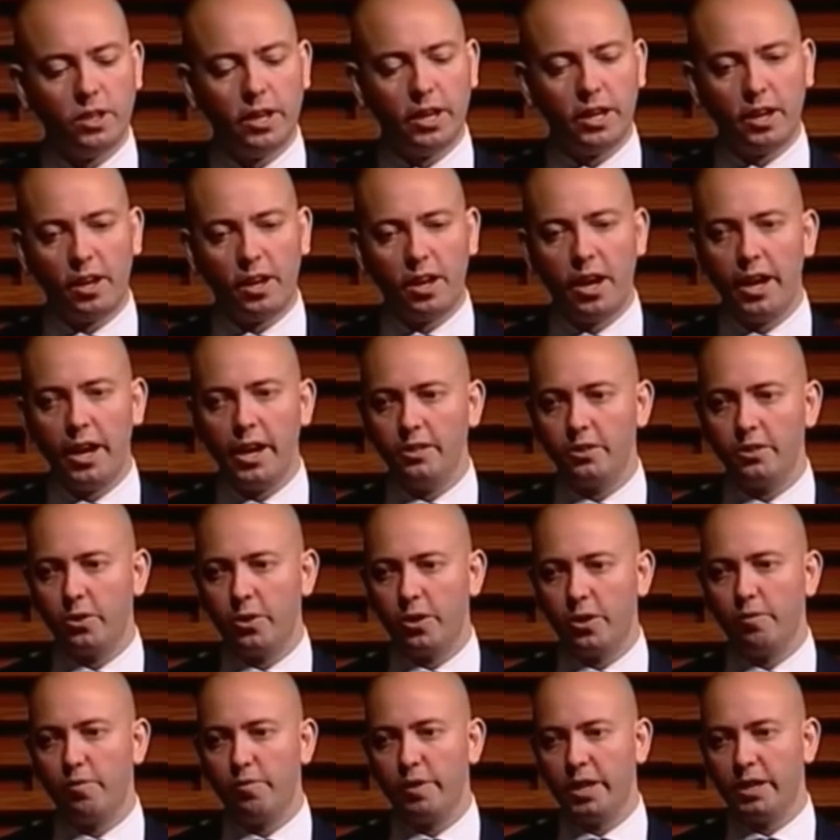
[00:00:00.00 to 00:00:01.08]
a client or
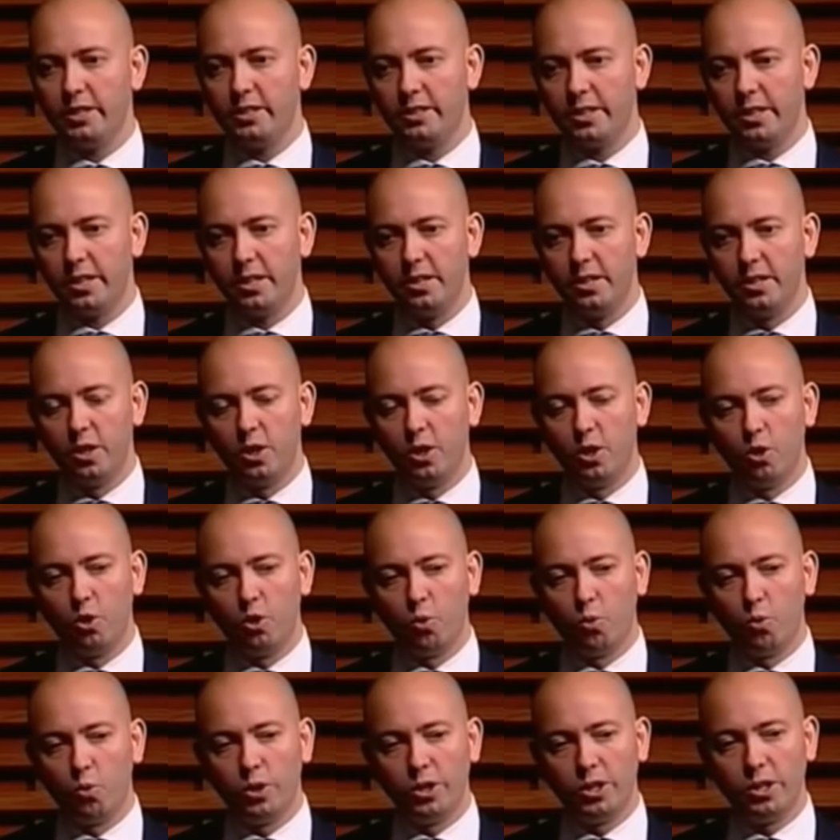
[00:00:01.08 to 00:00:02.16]
an investor
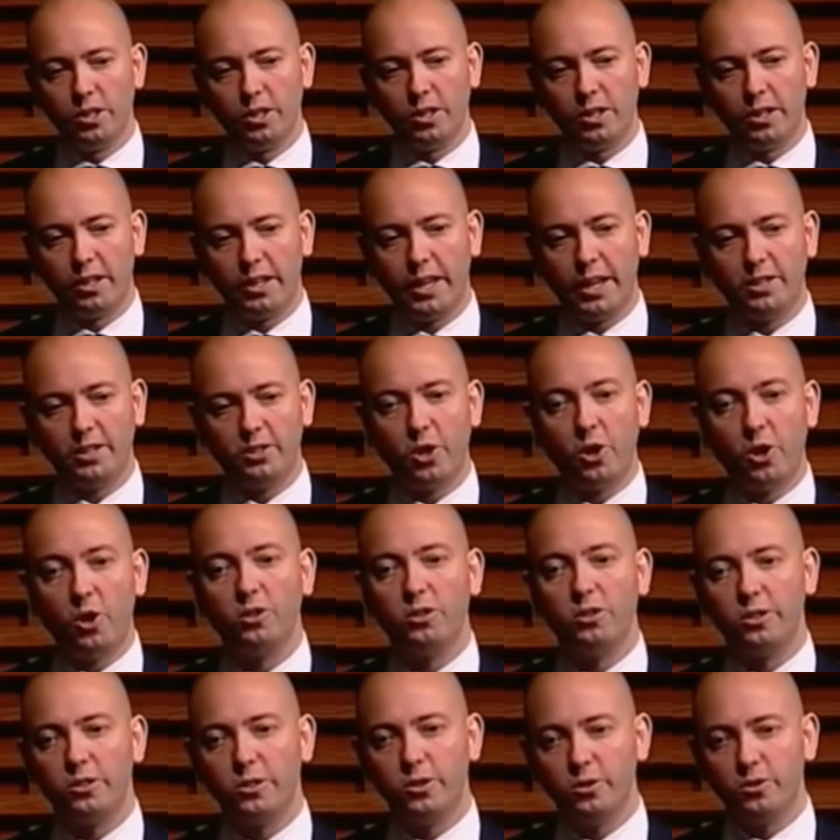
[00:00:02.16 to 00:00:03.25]
will get
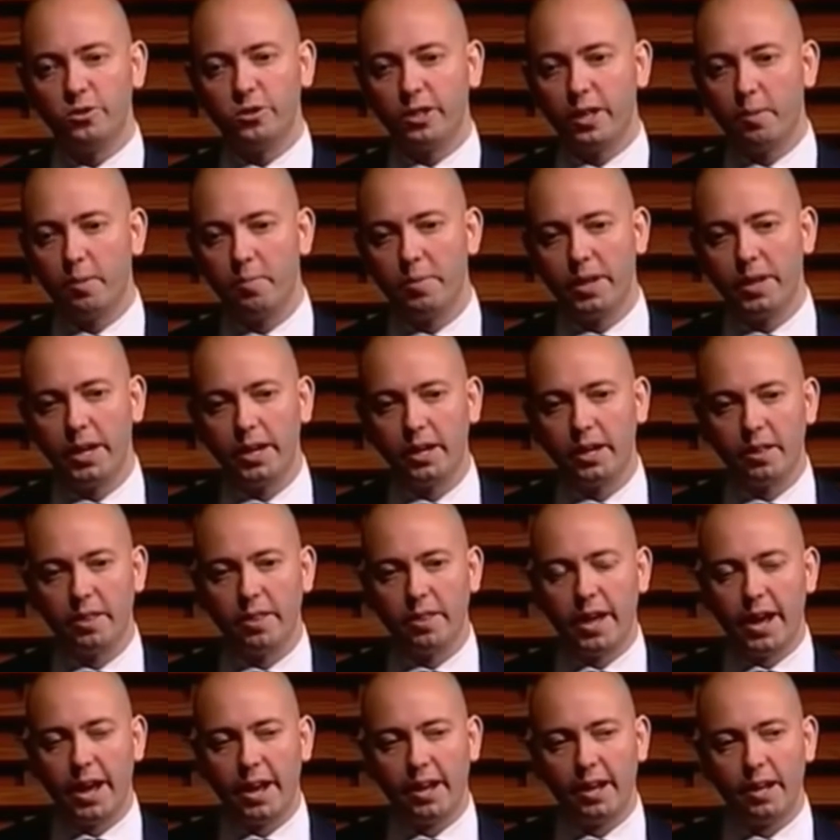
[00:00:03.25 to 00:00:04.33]
told to do something
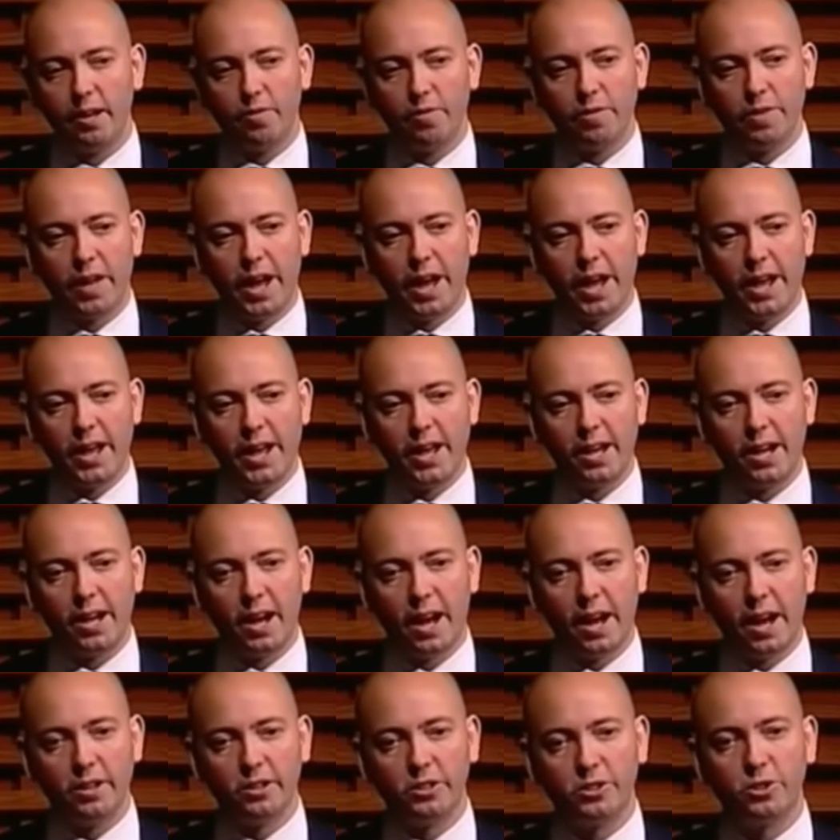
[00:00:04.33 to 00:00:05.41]
that if they
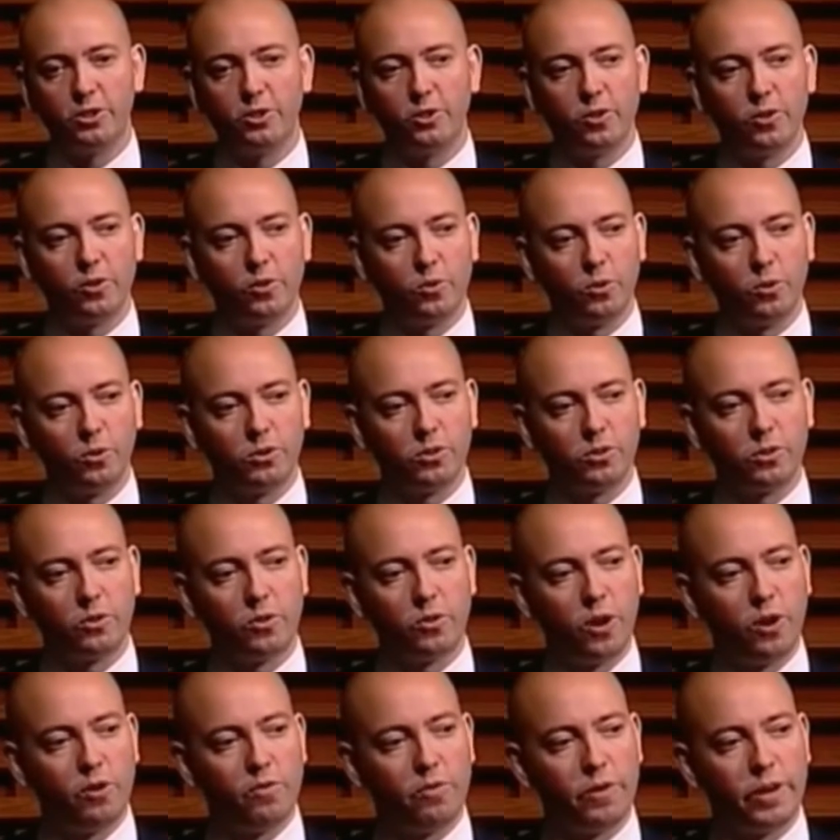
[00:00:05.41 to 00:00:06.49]
understood the rules of the
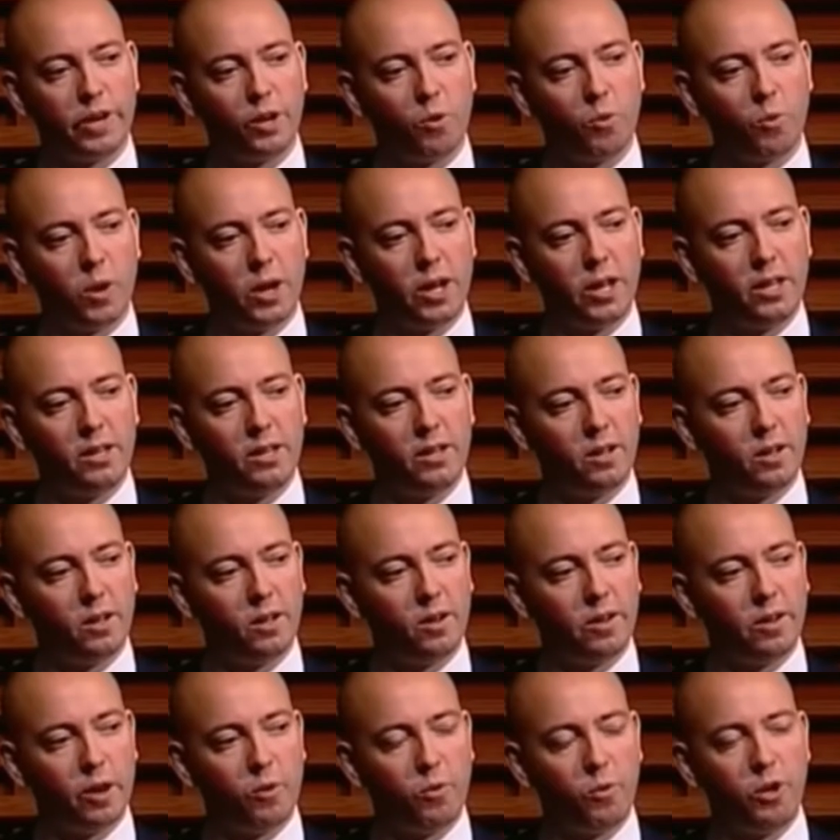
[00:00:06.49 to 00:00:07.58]
road very well,
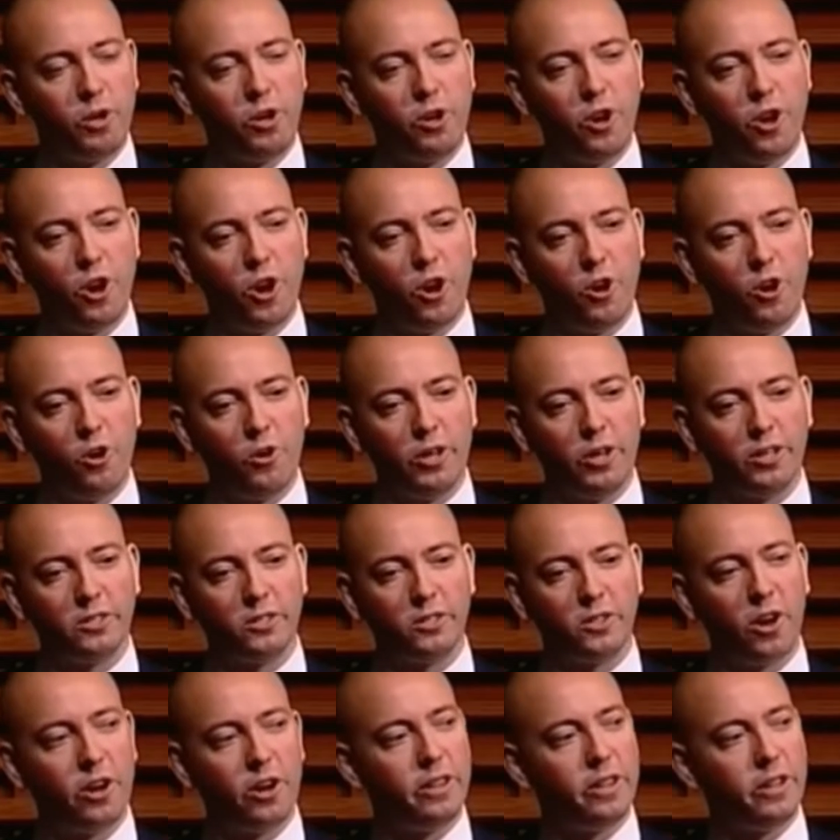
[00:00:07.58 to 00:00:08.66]
they would know is
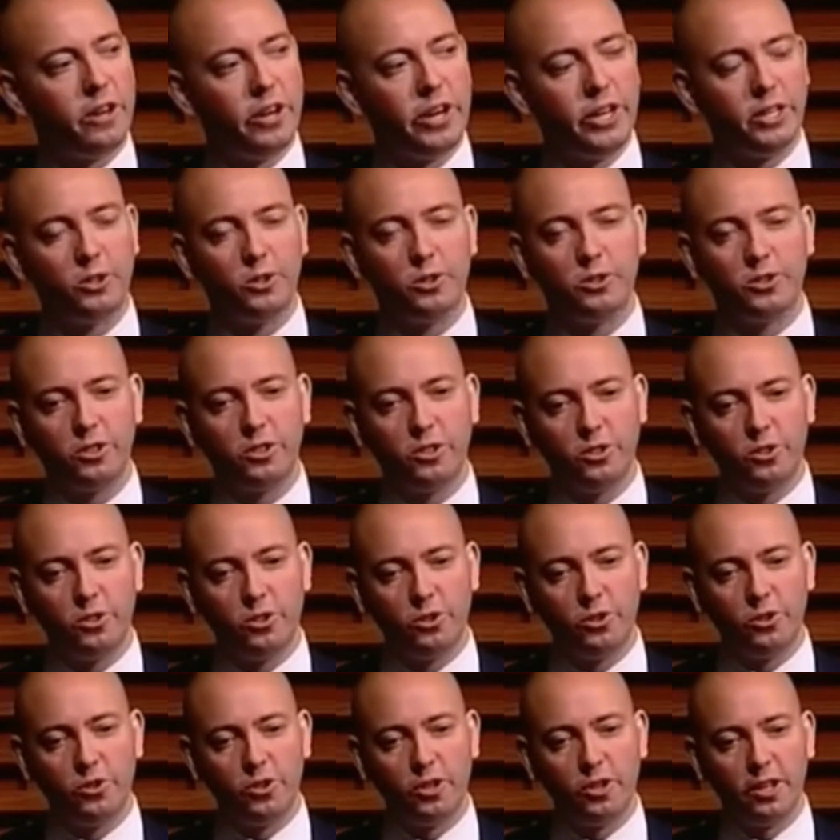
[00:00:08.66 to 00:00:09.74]
not in their interest to
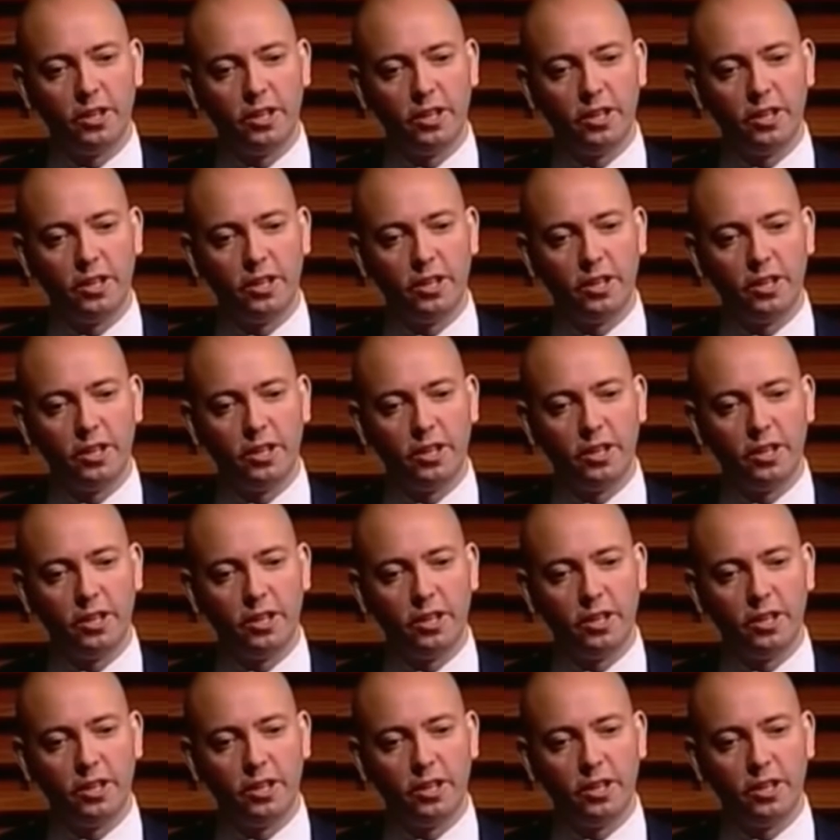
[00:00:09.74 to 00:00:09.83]
do,